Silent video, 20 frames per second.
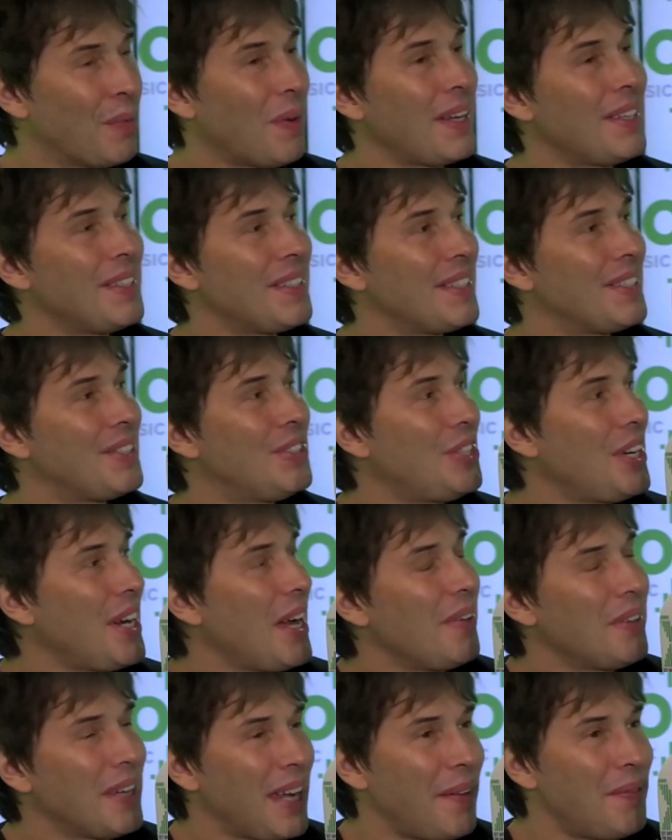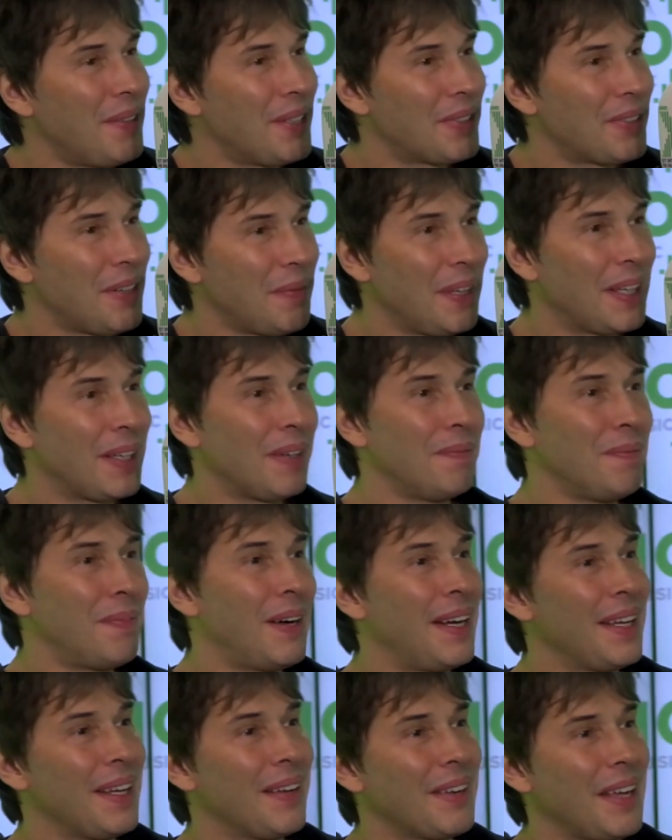when does geochemistry become
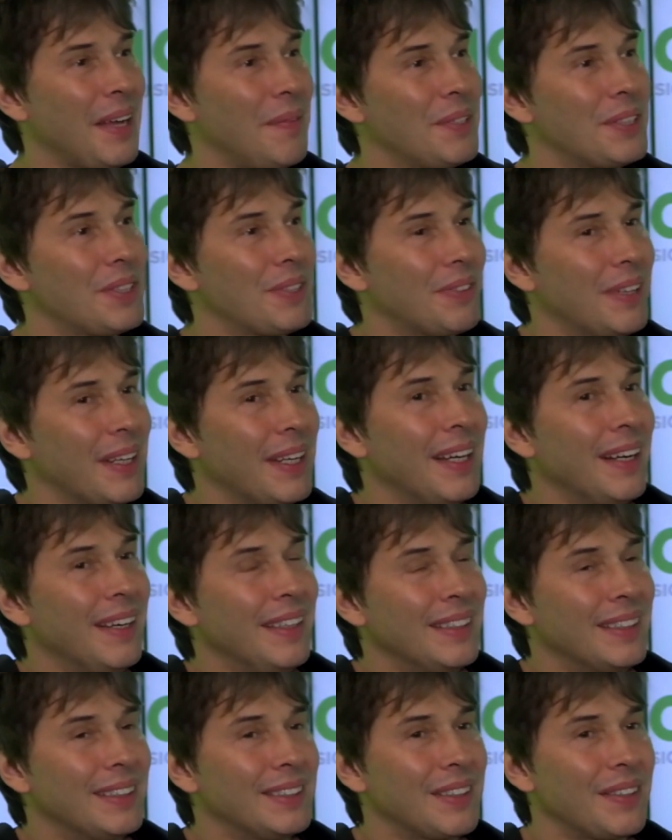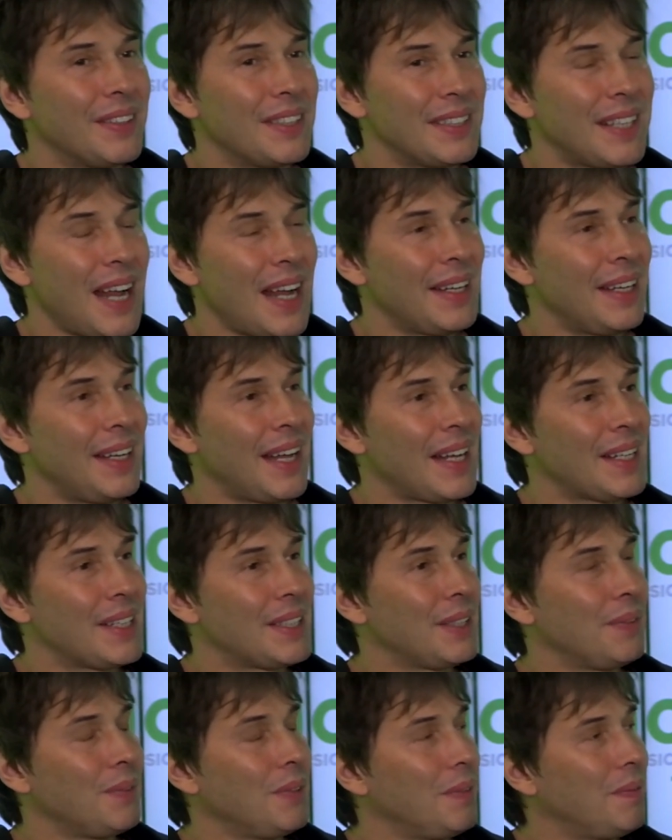biochemistry? So the standard
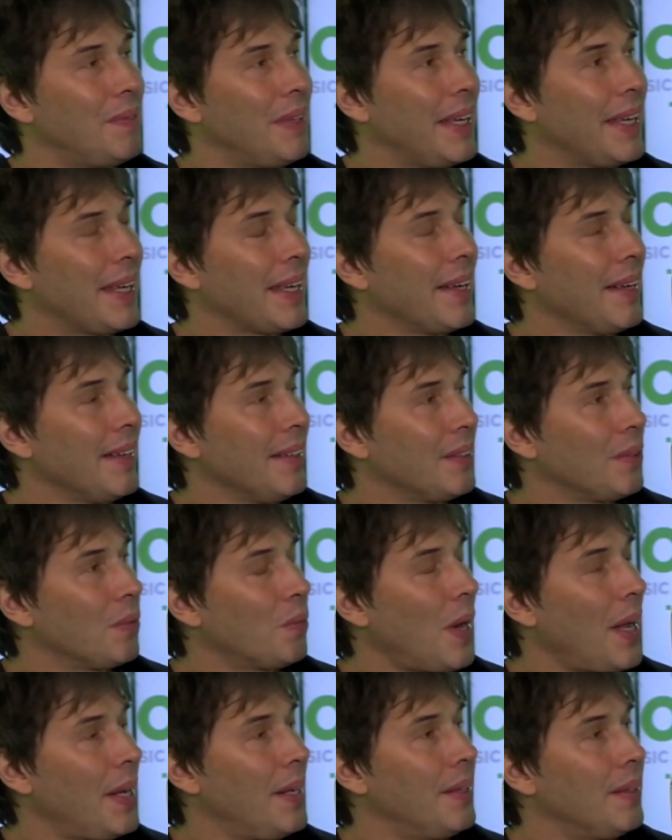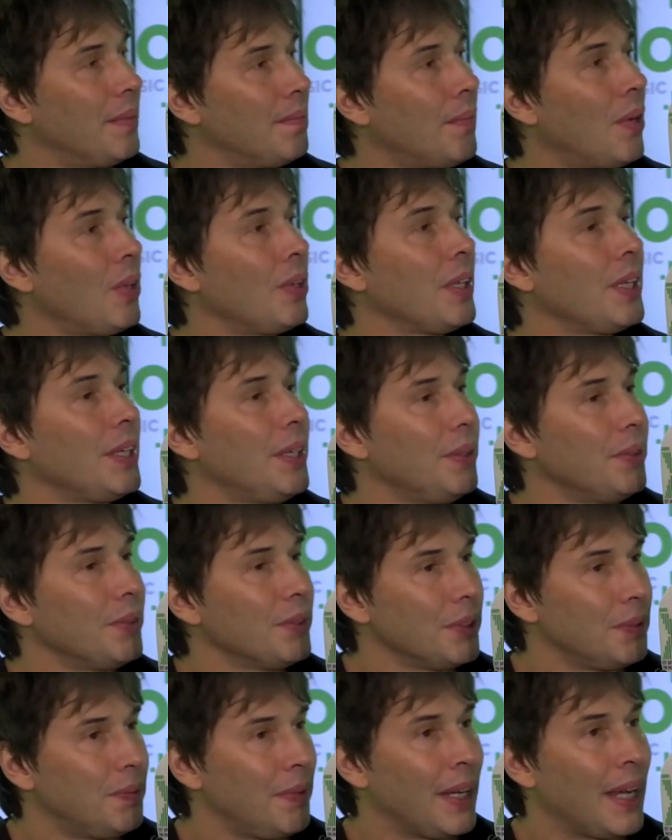answer would be when
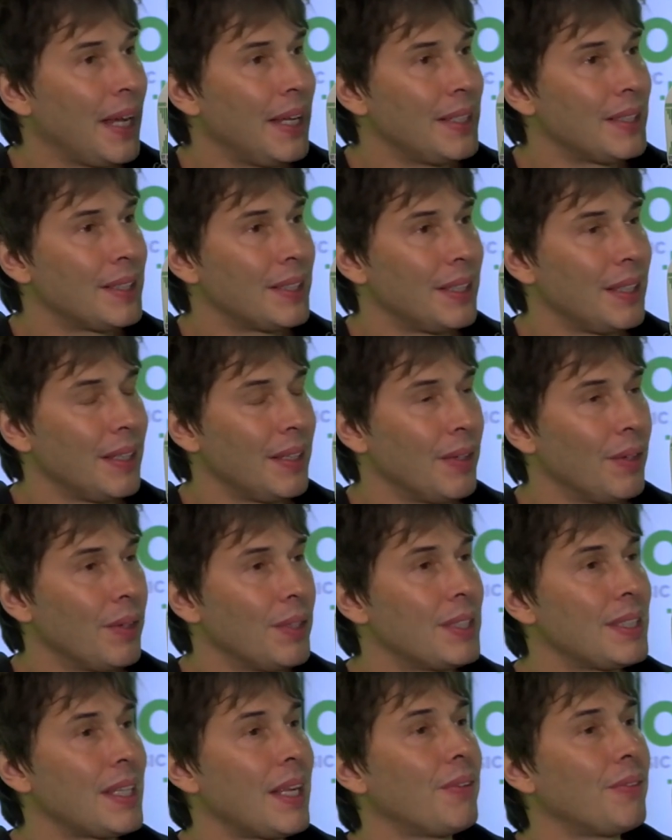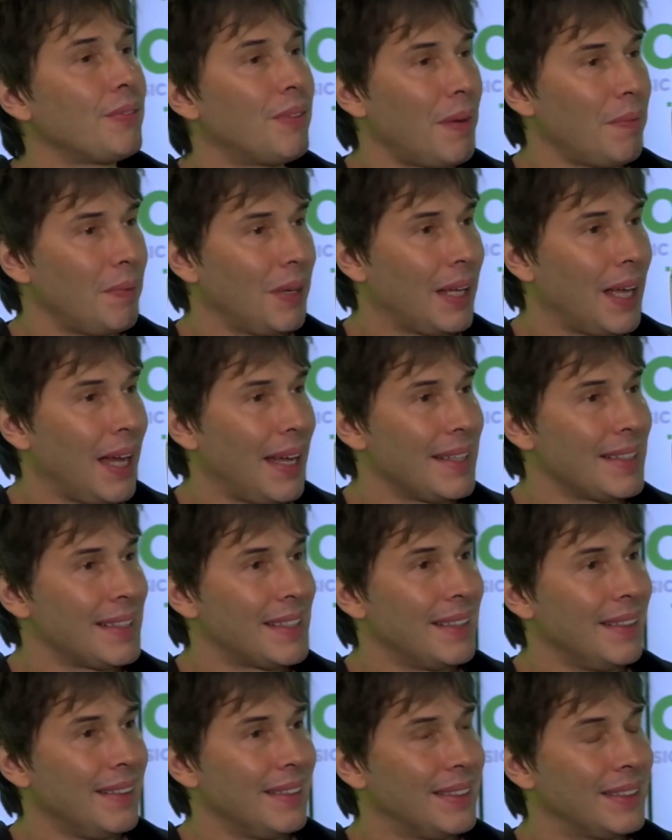molecules begin to
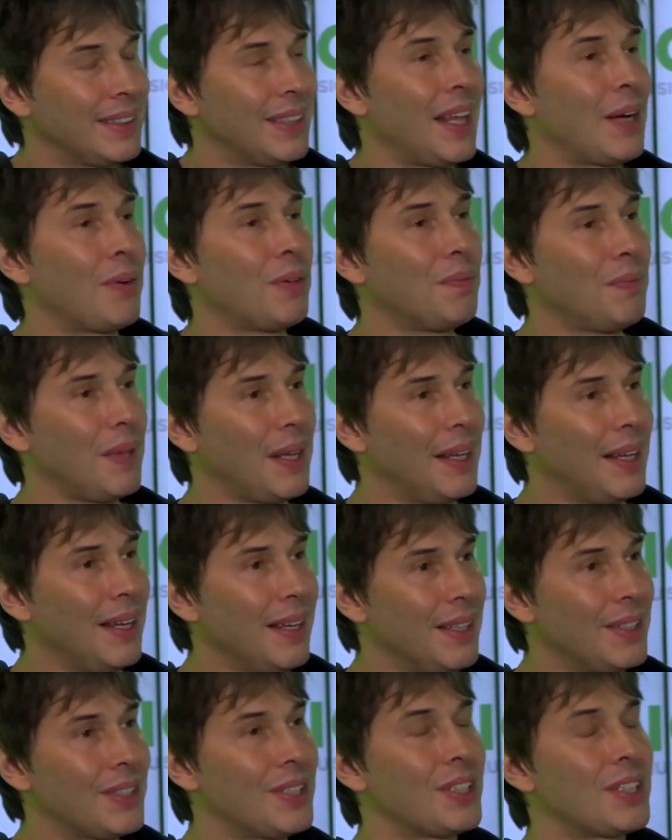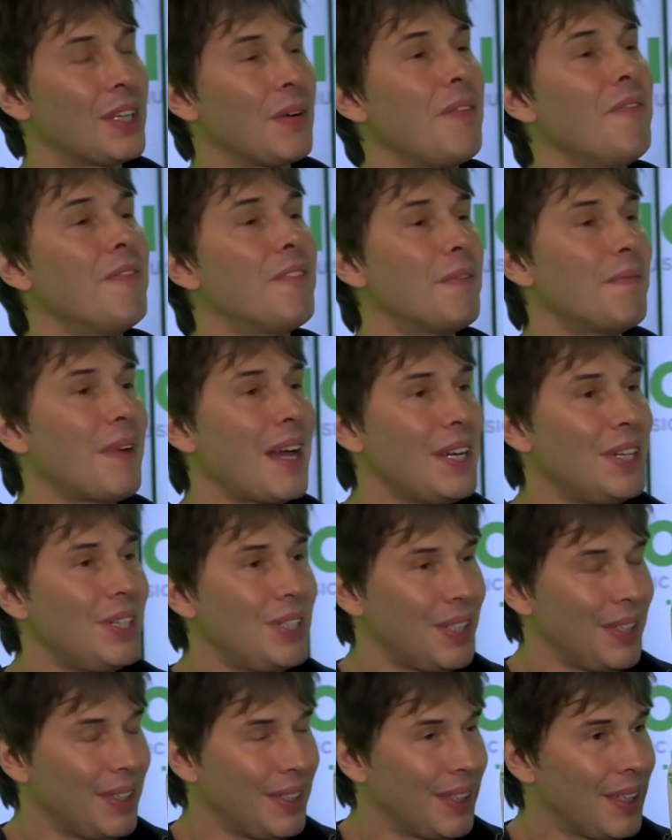self-replicate. So that would be, so
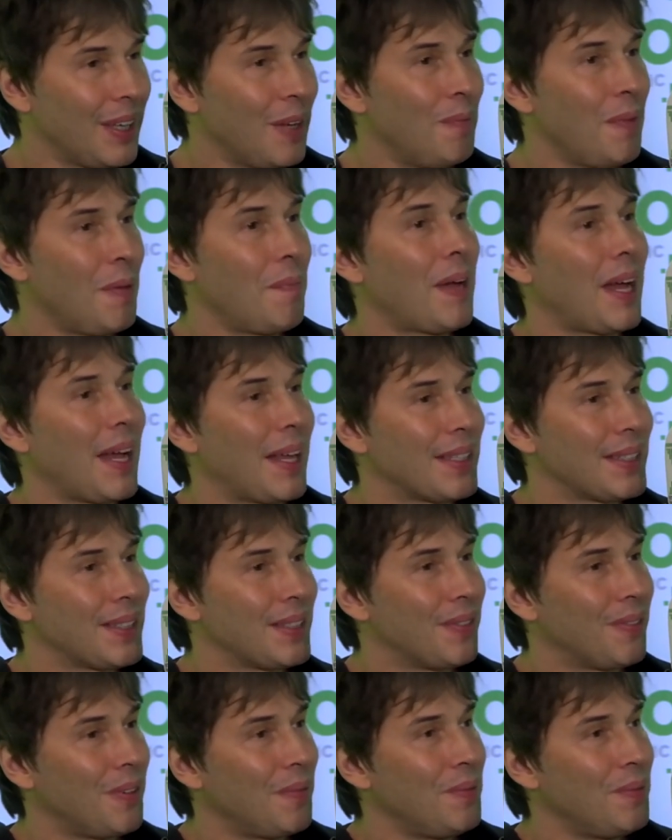information can be passed